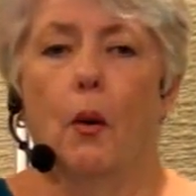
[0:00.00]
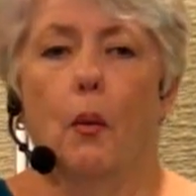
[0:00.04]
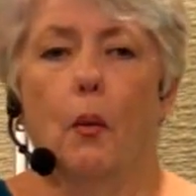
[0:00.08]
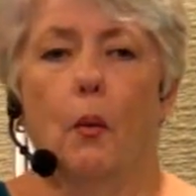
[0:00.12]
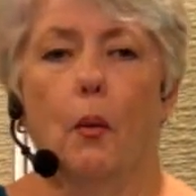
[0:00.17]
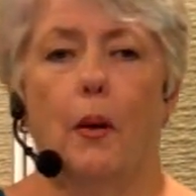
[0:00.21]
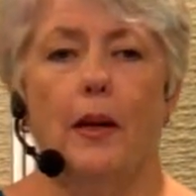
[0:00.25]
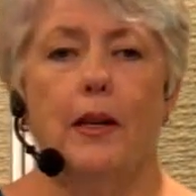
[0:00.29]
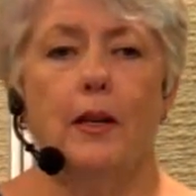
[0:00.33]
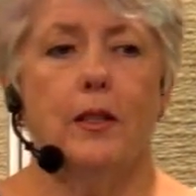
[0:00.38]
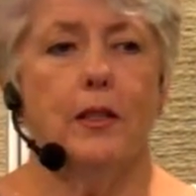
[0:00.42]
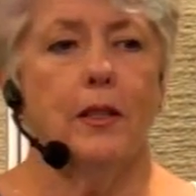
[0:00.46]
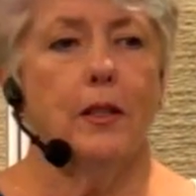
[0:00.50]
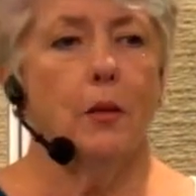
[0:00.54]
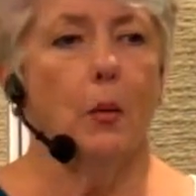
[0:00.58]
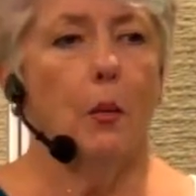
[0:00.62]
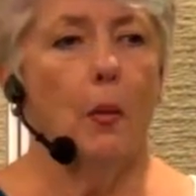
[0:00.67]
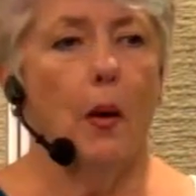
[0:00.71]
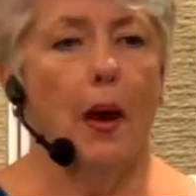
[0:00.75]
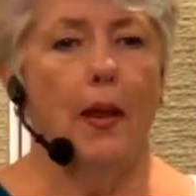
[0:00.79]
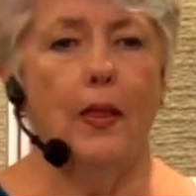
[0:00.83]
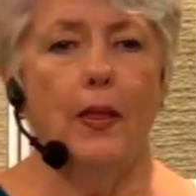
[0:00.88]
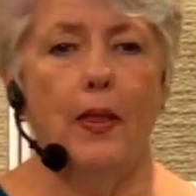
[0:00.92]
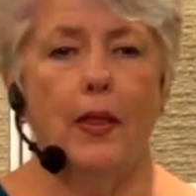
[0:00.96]
What is the
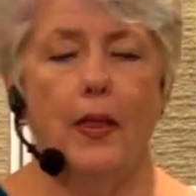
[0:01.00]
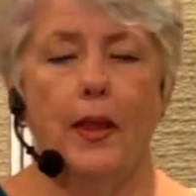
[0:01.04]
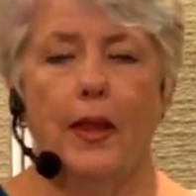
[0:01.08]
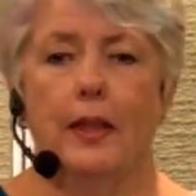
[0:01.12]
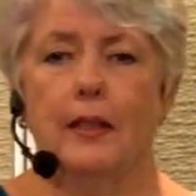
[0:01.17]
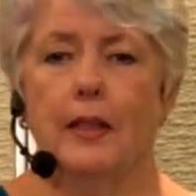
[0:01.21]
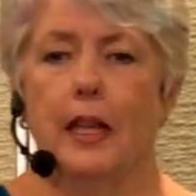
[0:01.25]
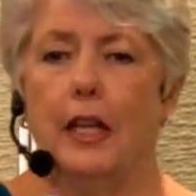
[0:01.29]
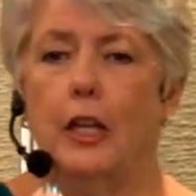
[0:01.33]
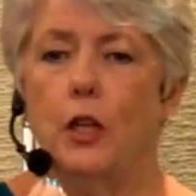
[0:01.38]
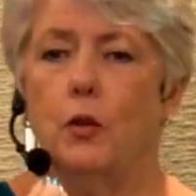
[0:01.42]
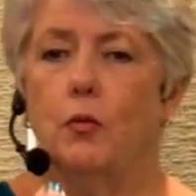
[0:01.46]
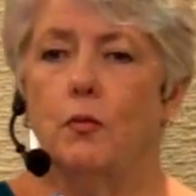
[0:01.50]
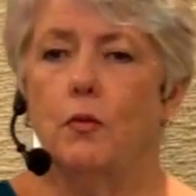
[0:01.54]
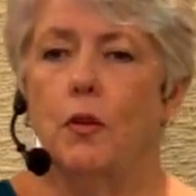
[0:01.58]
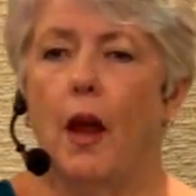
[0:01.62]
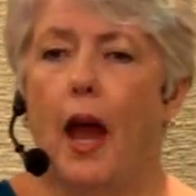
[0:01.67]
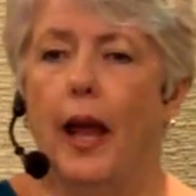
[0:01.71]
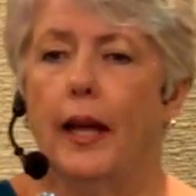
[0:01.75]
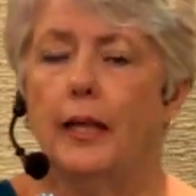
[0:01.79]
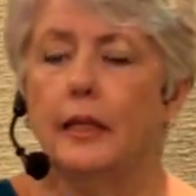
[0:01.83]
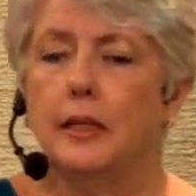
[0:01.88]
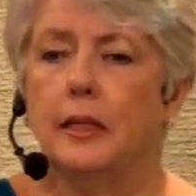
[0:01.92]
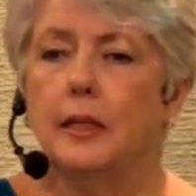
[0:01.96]
one thing that
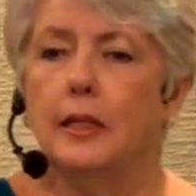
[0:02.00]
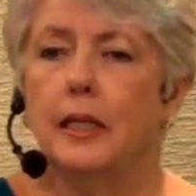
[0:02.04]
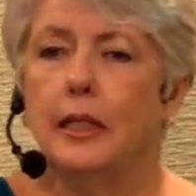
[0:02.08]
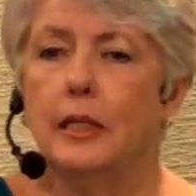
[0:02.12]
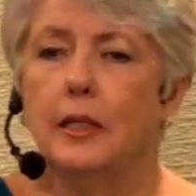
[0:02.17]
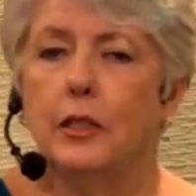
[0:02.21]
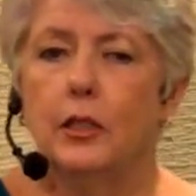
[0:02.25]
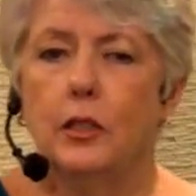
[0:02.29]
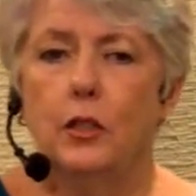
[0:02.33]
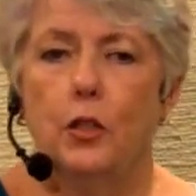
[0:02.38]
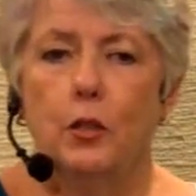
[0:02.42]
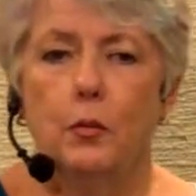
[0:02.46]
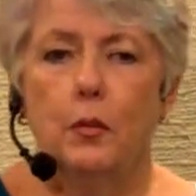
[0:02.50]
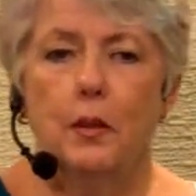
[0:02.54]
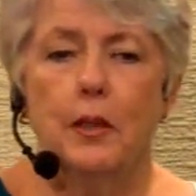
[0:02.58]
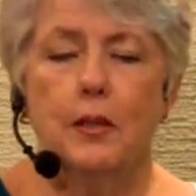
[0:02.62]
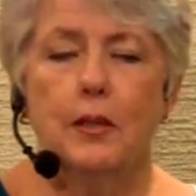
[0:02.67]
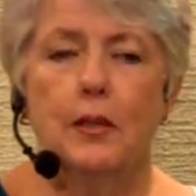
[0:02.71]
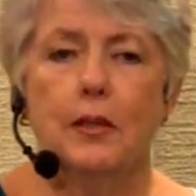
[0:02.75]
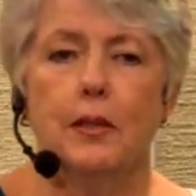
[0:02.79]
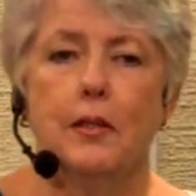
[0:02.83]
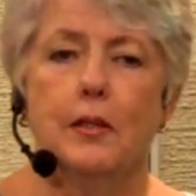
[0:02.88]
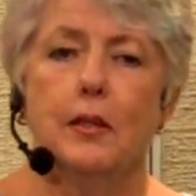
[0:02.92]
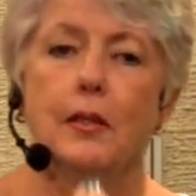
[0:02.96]
unites these two
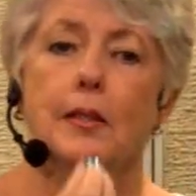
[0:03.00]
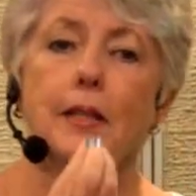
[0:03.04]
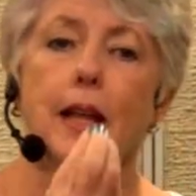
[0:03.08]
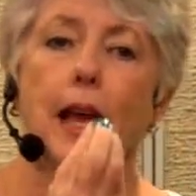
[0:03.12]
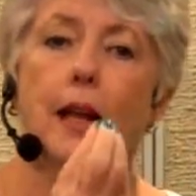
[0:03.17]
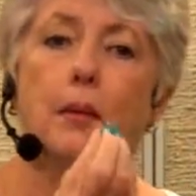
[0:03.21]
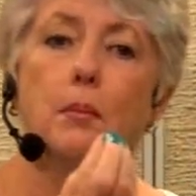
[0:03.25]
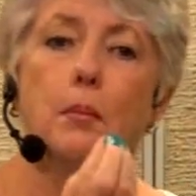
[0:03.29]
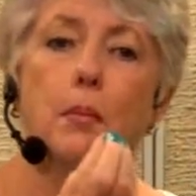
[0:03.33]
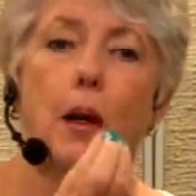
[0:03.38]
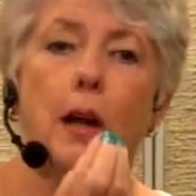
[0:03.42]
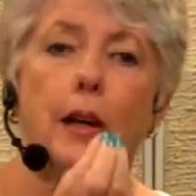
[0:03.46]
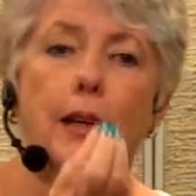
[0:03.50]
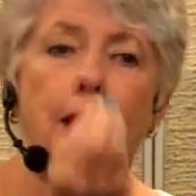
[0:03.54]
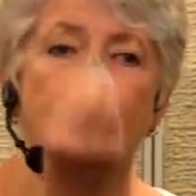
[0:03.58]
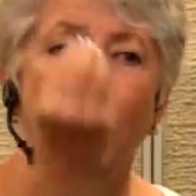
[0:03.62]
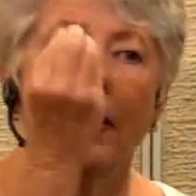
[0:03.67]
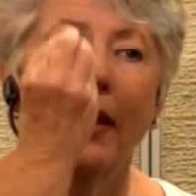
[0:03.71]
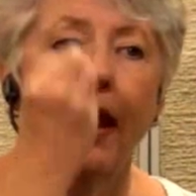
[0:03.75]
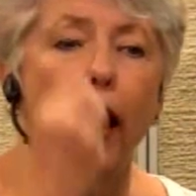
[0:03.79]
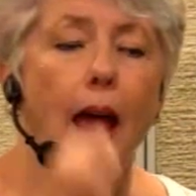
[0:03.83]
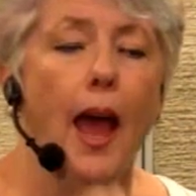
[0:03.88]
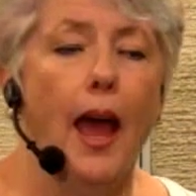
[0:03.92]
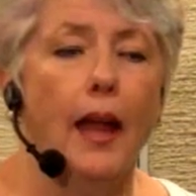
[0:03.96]
businesses and market
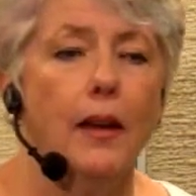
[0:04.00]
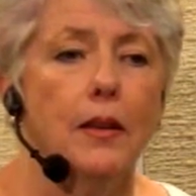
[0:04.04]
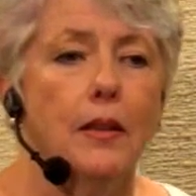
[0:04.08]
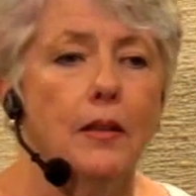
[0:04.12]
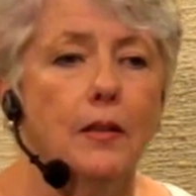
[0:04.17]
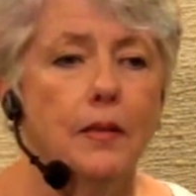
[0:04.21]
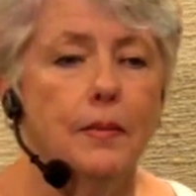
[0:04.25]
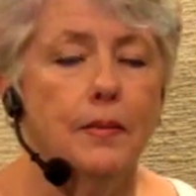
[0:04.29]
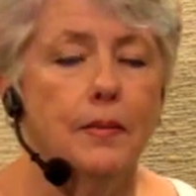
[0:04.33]
that?